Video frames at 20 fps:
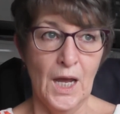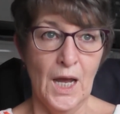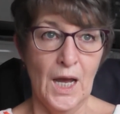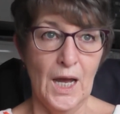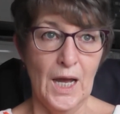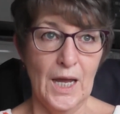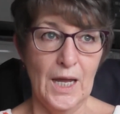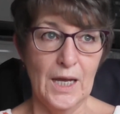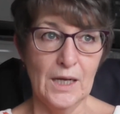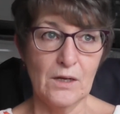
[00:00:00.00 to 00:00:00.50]

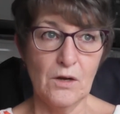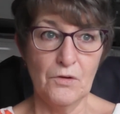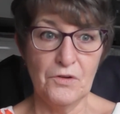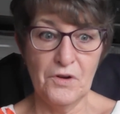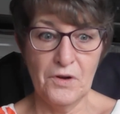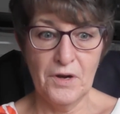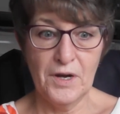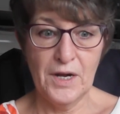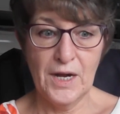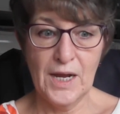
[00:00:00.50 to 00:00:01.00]
I got
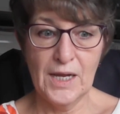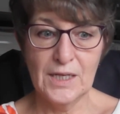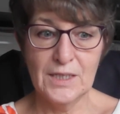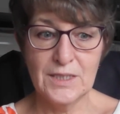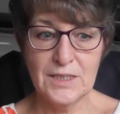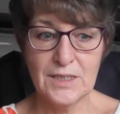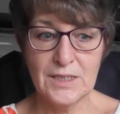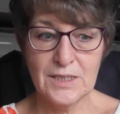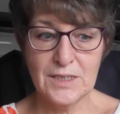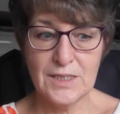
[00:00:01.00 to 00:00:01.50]
her a
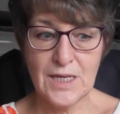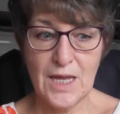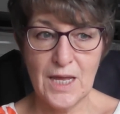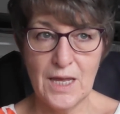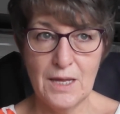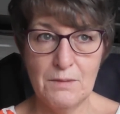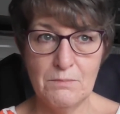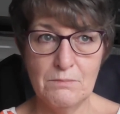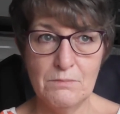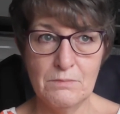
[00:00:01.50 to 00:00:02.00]
nice
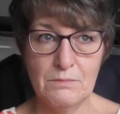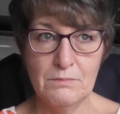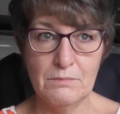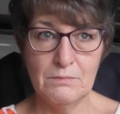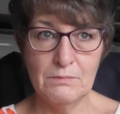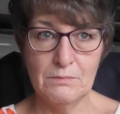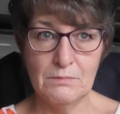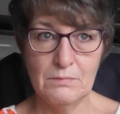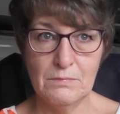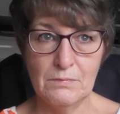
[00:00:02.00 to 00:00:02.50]

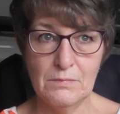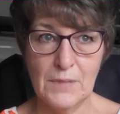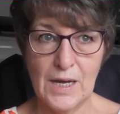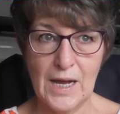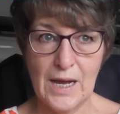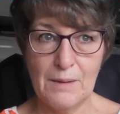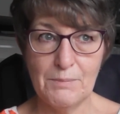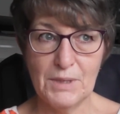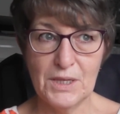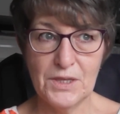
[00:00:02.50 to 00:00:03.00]

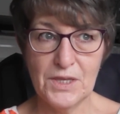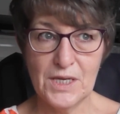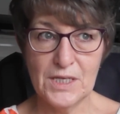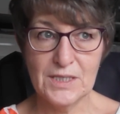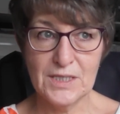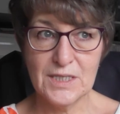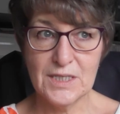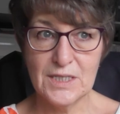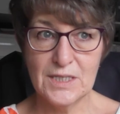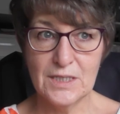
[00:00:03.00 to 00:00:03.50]

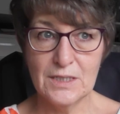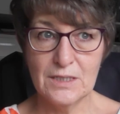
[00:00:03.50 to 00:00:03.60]
amethyst